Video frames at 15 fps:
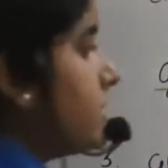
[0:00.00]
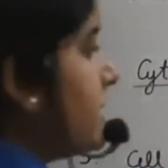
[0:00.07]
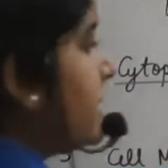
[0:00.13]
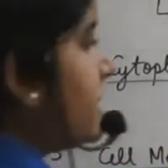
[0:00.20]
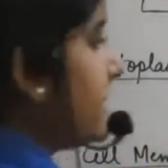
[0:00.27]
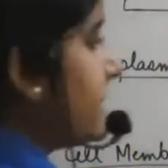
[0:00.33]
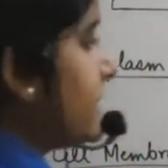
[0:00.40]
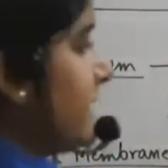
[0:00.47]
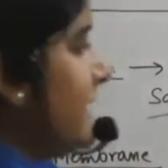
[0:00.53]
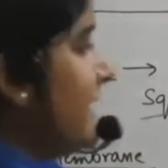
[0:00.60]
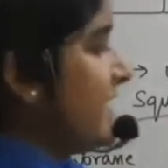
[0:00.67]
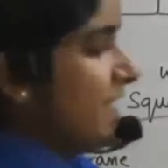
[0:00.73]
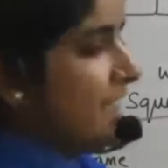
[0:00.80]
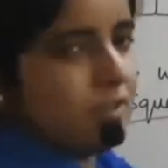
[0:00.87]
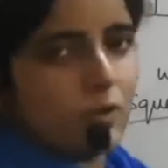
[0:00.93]
it is
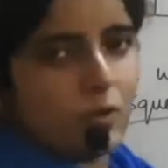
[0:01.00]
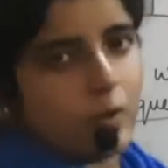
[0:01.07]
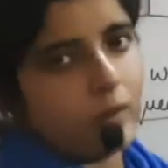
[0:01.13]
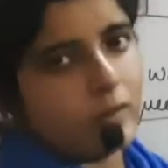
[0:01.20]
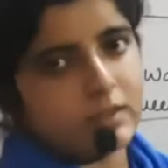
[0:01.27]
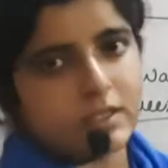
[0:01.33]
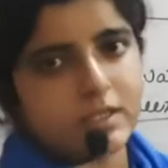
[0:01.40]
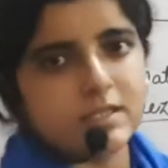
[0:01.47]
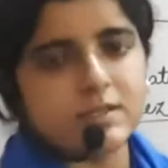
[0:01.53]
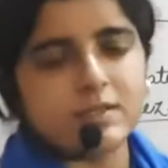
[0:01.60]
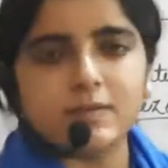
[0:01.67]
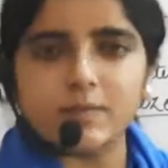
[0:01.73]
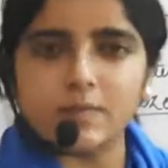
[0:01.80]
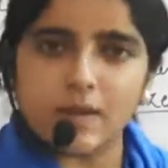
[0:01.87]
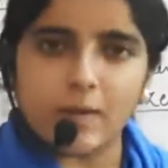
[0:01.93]
eating all these
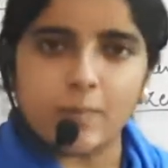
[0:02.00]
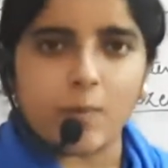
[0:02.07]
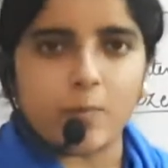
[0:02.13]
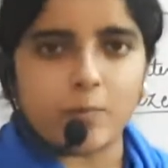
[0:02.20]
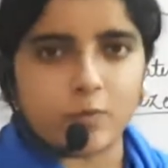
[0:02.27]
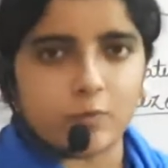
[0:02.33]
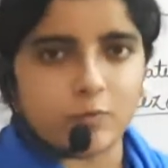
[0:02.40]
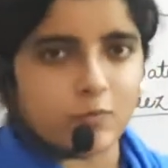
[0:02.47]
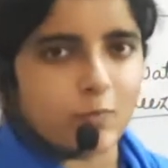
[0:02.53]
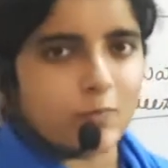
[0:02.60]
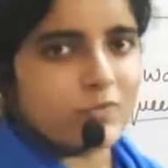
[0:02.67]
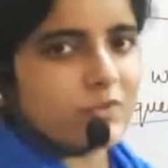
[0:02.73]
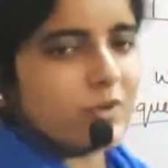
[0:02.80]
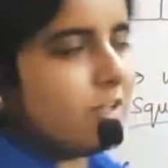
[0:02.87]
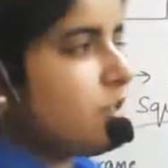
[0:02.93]

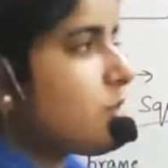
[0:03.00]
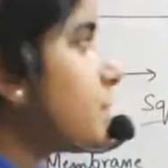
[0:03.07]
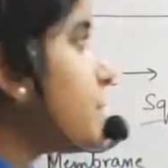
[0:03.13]
apoptosis, right?